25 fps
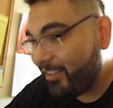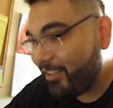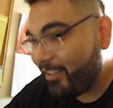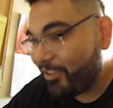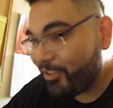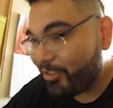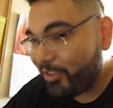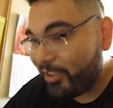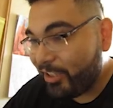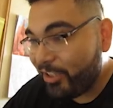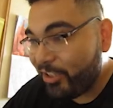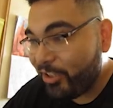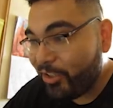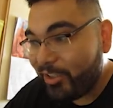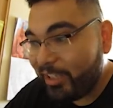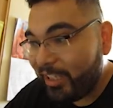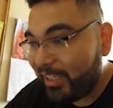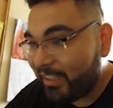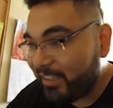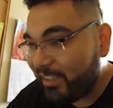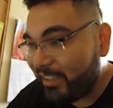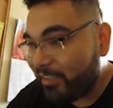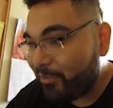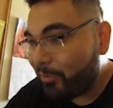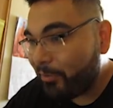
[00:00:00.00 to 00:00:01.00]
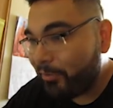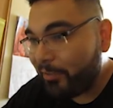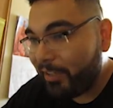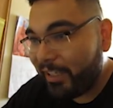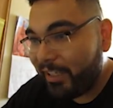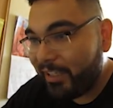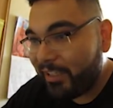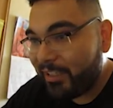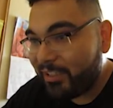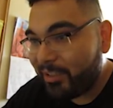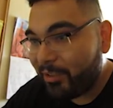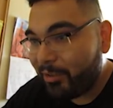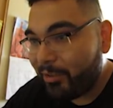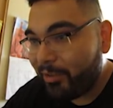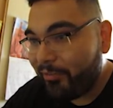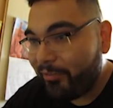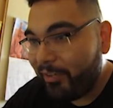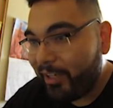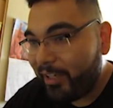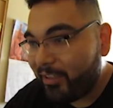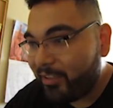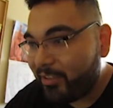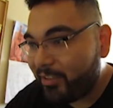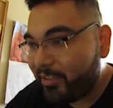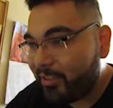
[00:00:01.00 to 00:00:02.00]
So there you go, like this one right here, it's already
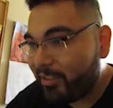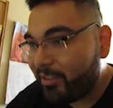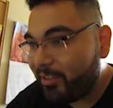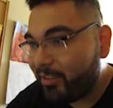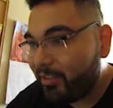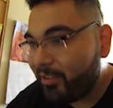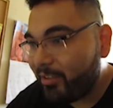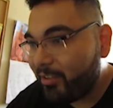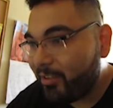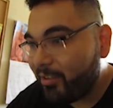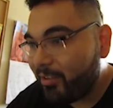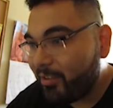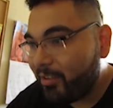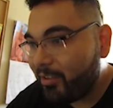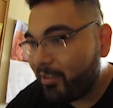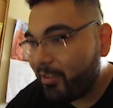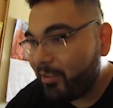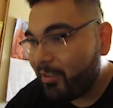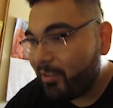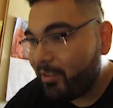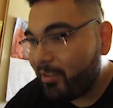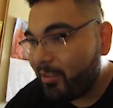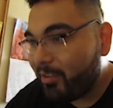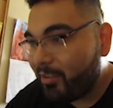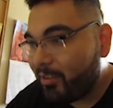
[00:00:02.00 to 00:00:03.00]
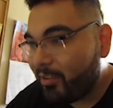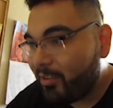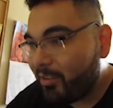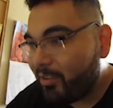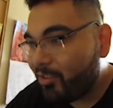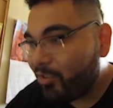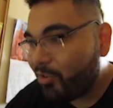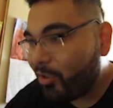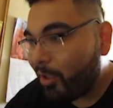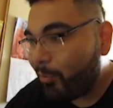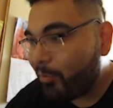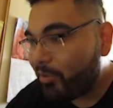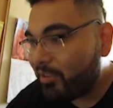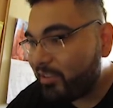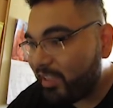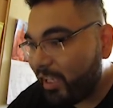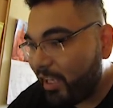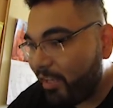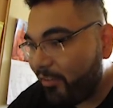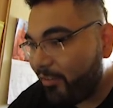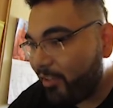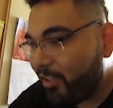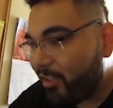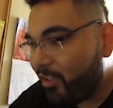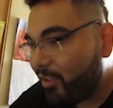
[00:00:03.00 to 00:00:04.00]
vector. So I will
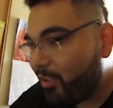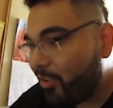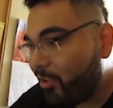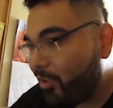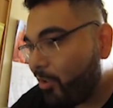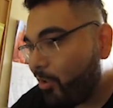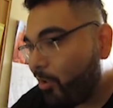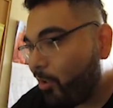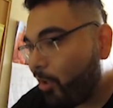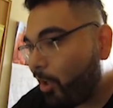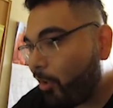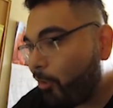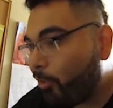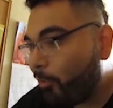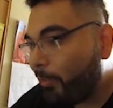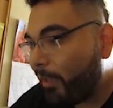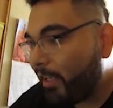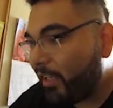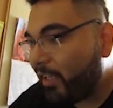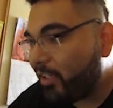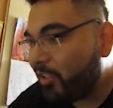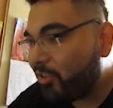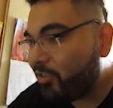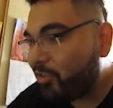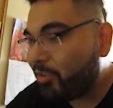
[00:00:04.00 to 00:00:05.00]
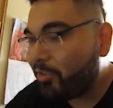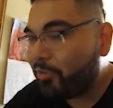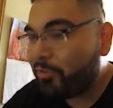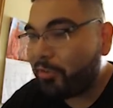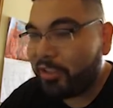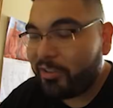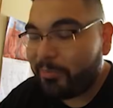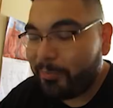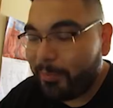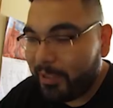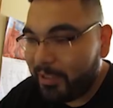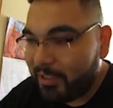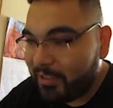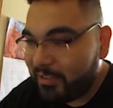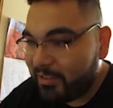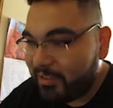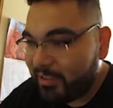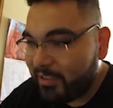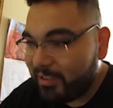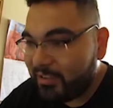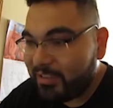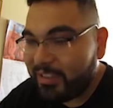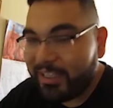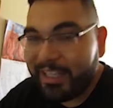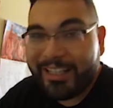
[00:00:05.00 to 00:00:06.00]
save it, or I will make it into
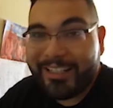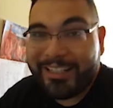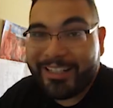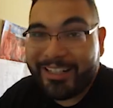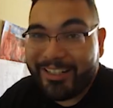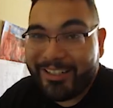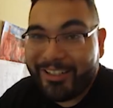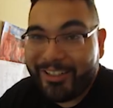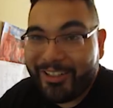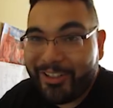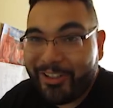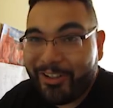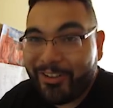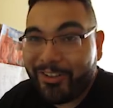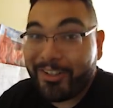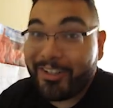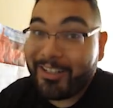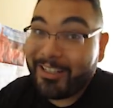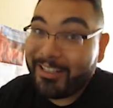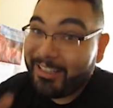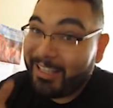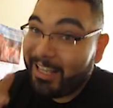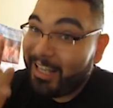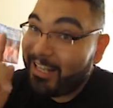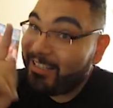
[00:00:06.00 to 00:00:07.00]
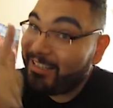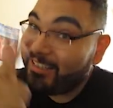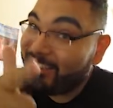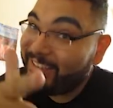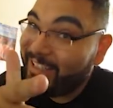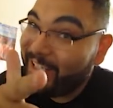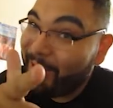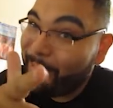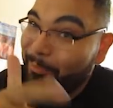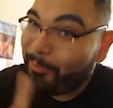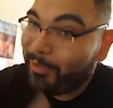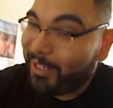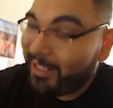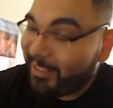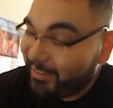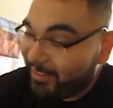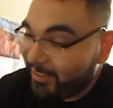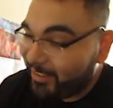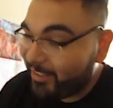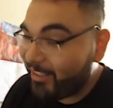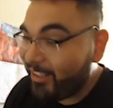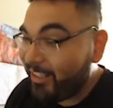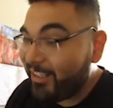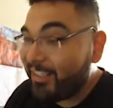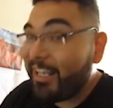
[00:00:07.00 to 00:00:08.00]
transparencies, and there you go. That's a tip right
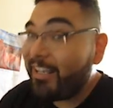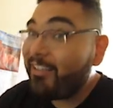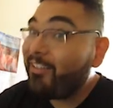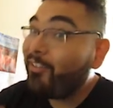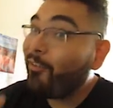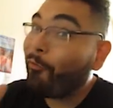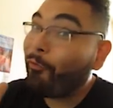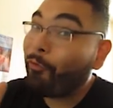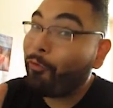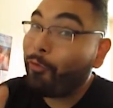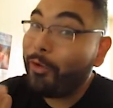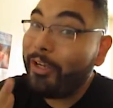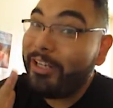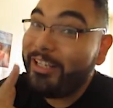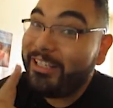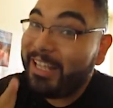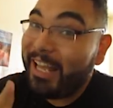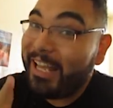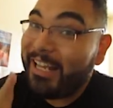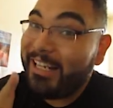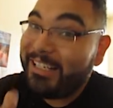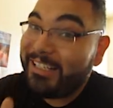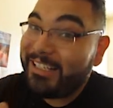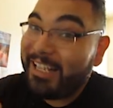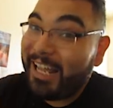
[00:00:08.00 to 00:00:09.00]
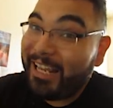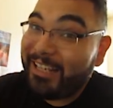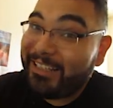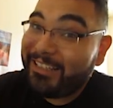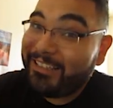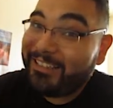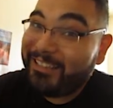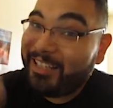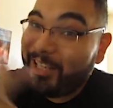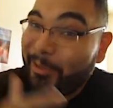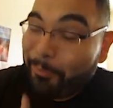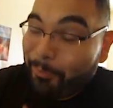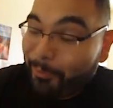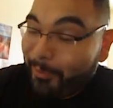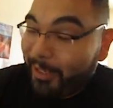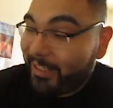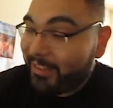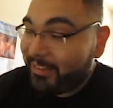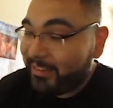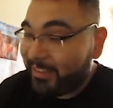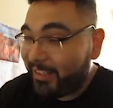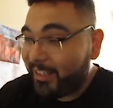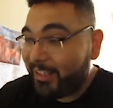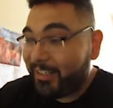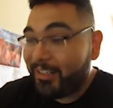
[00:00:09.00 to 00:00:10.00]
there. That's a free 99 tip
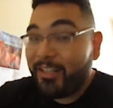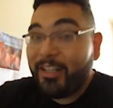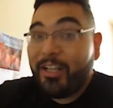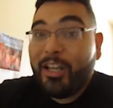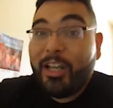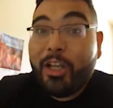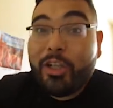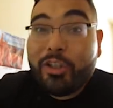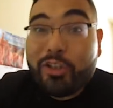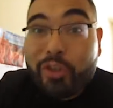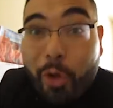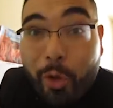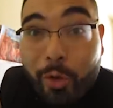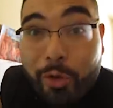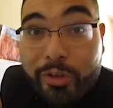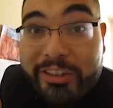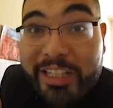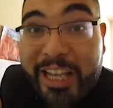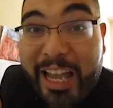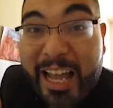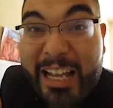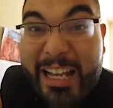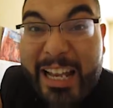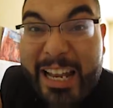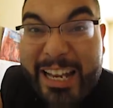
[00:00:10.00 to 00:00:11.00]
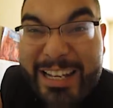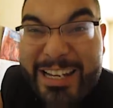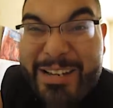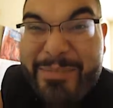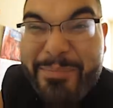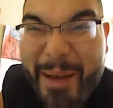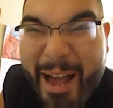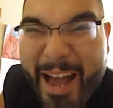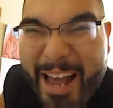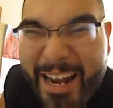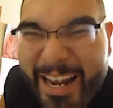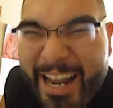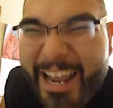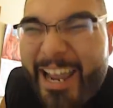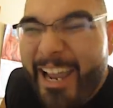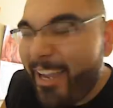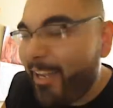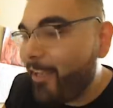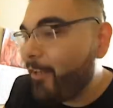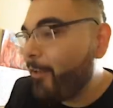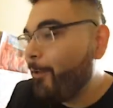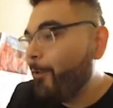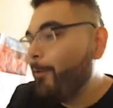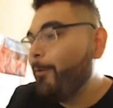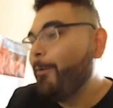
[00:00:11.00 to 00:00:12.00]
right there. Don't tell
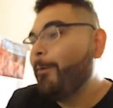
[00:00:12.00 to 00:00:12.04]
anybody.